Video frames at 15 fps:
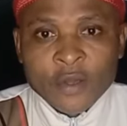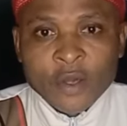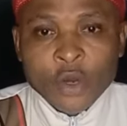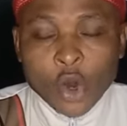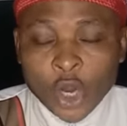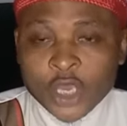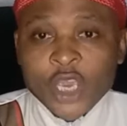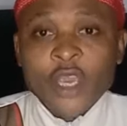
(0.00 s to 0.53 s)

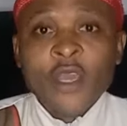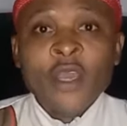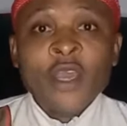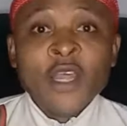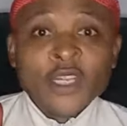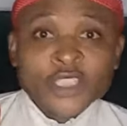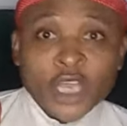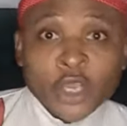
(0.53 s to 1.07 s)
Okay.
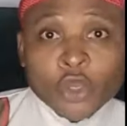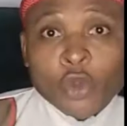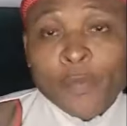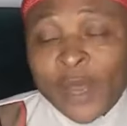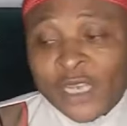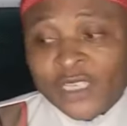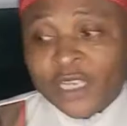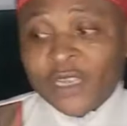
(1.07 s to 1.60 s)
Thank you,
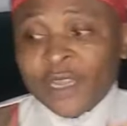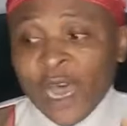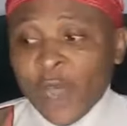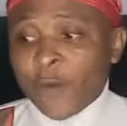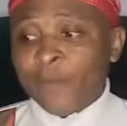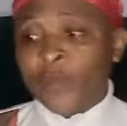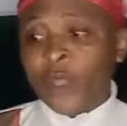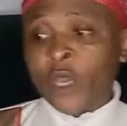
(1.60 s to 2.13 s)
Mazi.
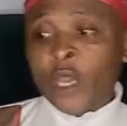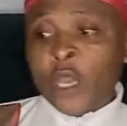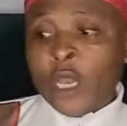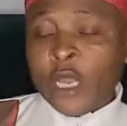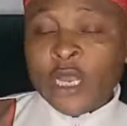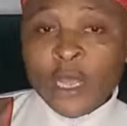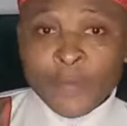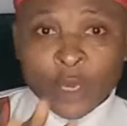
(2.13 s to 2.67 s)
Now,
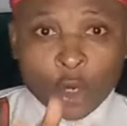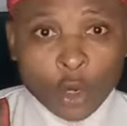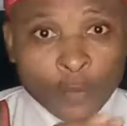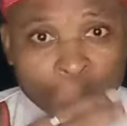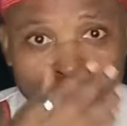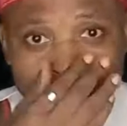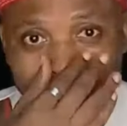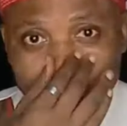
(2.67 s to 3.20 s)
let me
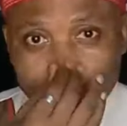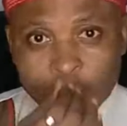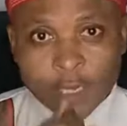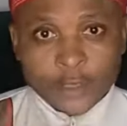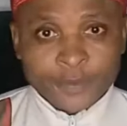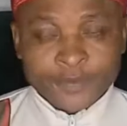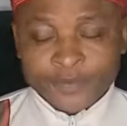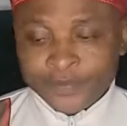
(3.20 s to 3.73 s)
come in
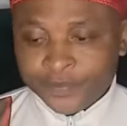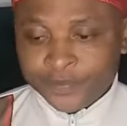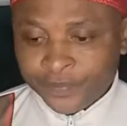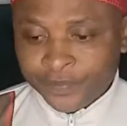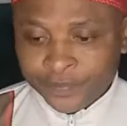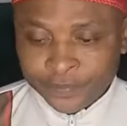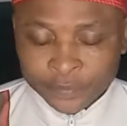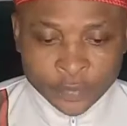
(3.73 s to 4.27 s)
here.
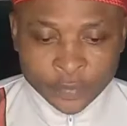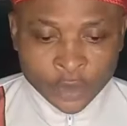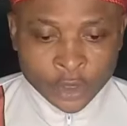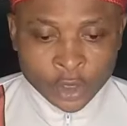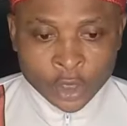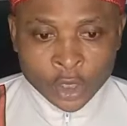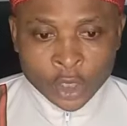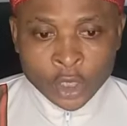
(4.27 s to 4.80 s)

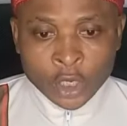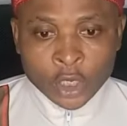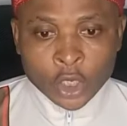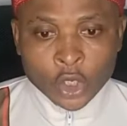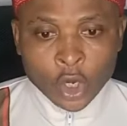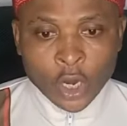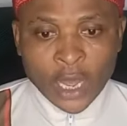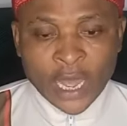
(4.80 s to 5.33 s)
You
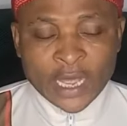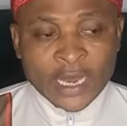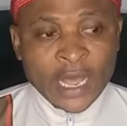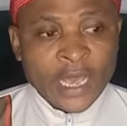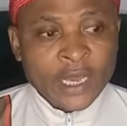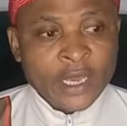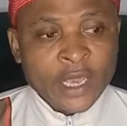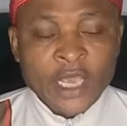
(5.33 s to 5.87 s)
know, I
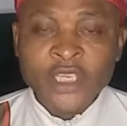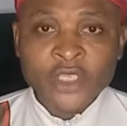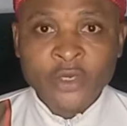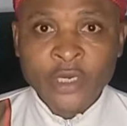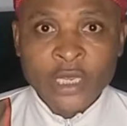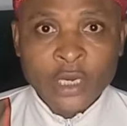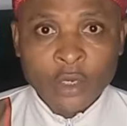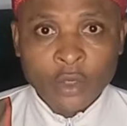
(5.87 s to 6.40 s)
like
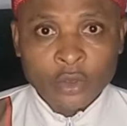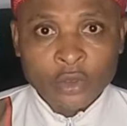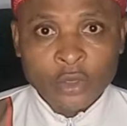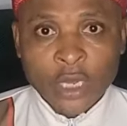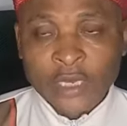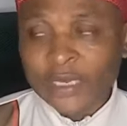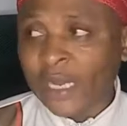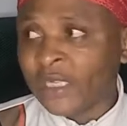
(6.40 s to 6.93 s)
history a lot,
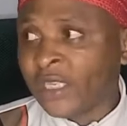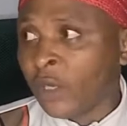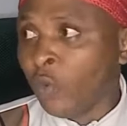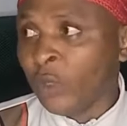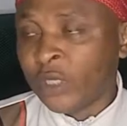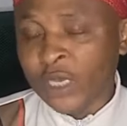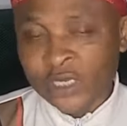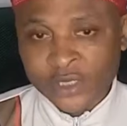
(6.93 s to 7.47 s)
and I deal
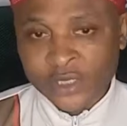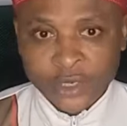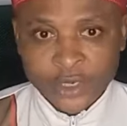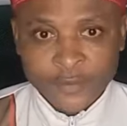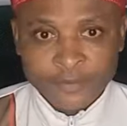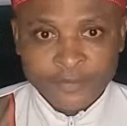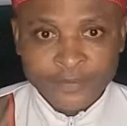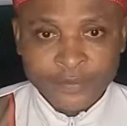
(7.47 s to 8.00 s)
with history.